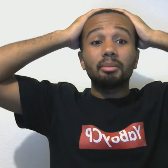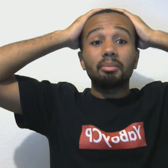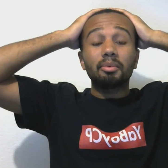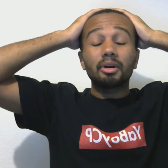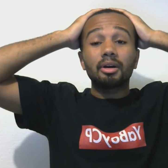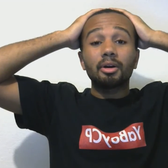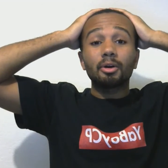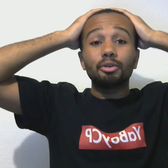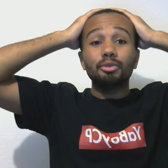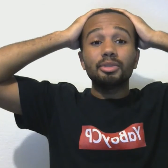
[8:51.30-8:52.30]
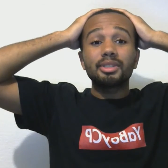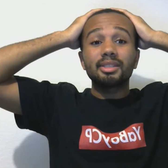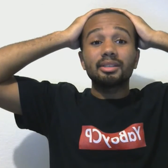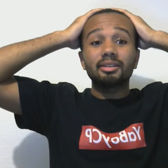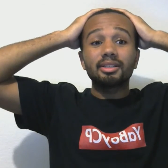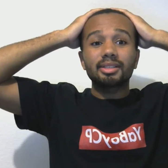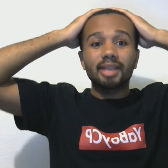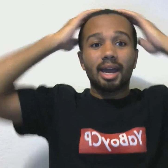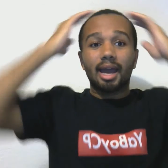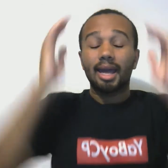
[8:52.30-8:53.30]
bro, are you serious?
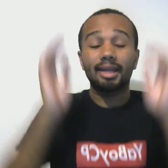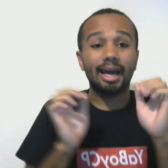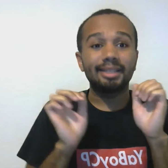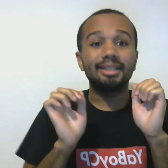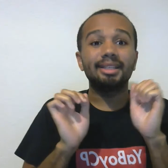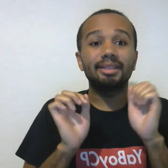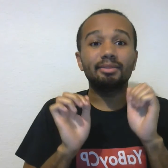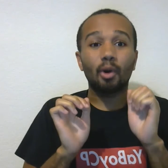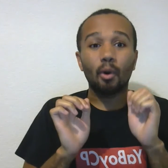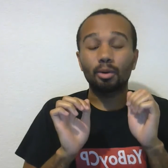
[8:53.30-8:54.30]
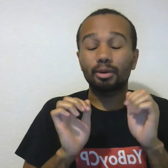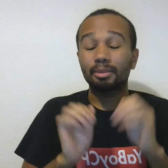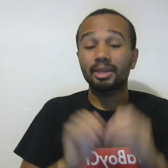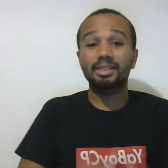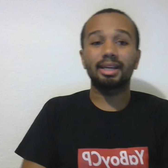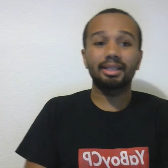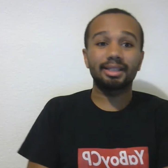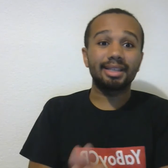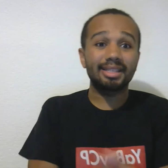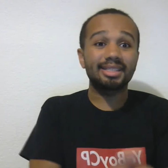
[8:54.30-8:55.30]
And I didn't even hold him because, like, the
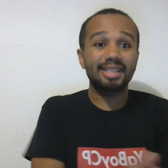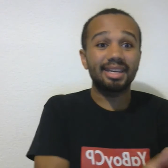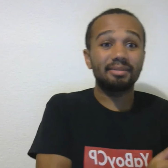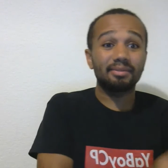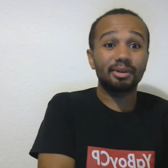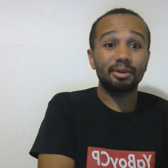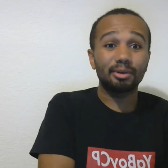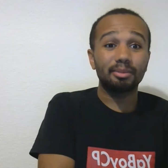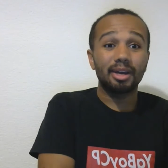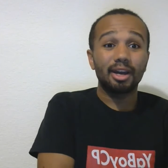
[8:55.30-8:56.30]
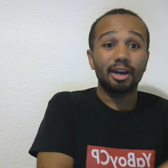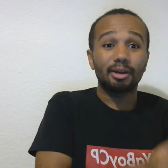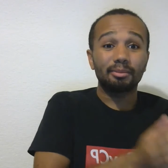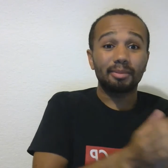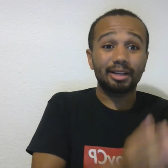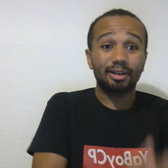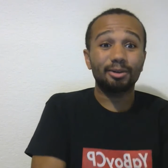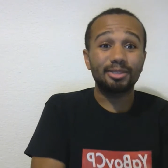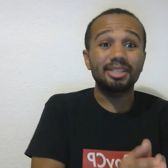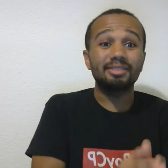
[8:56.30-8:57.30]
next day in film, my
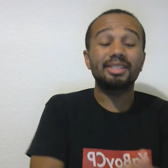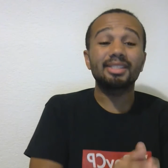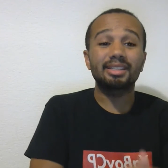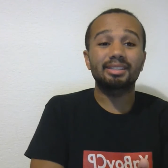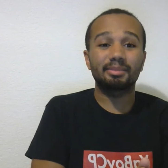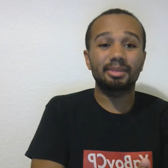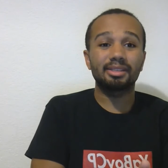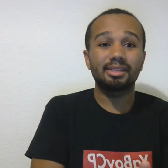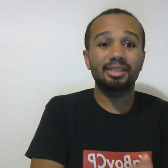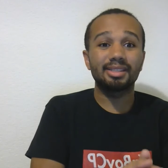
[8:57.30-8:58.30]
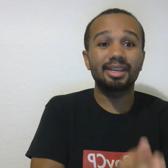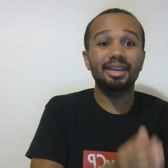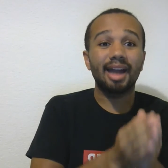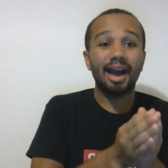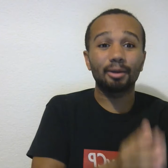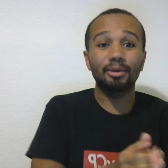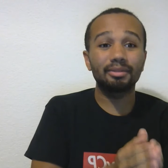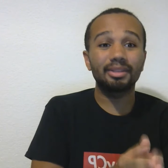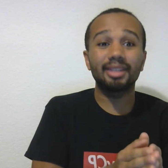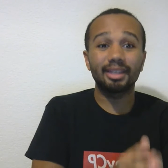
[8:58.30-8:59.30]
coach even said to me, he said, I don't
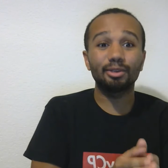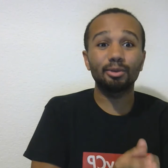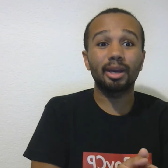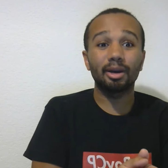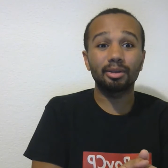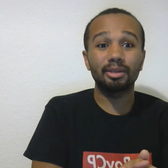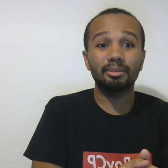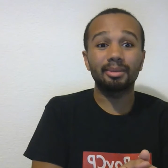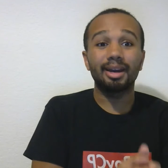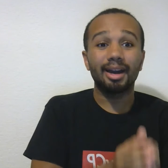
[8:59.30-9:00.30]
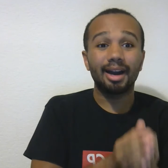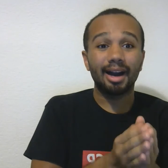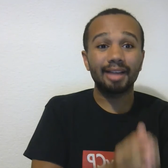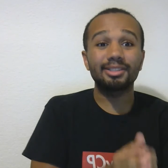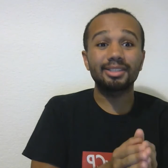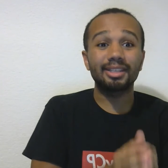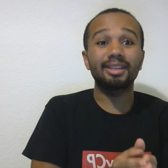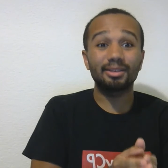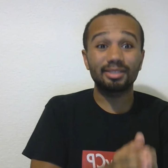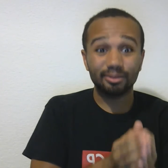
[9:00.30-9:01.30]
even think you held him. I just think
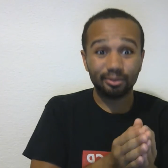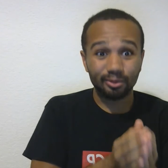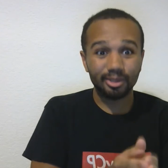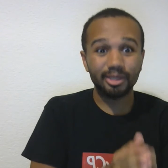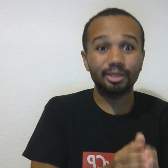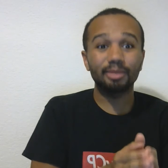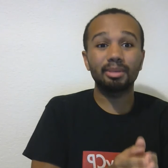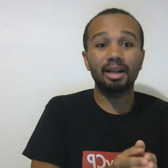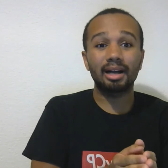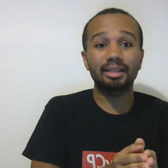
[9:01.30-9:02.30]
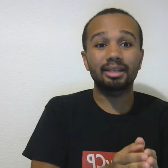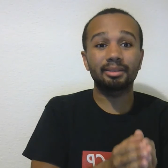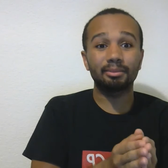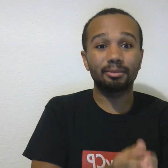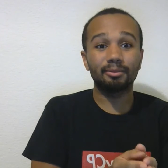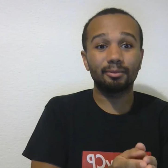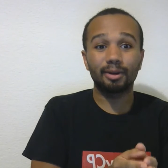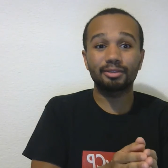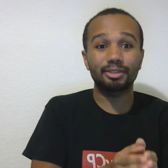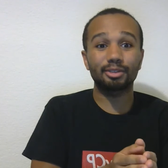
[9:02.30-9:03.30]
that was a really good block, and the
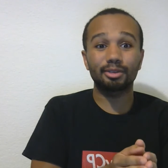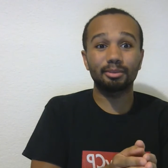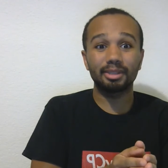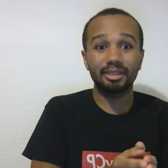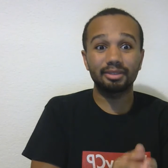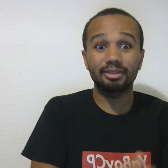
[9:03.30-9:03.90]
ref just couldn't believe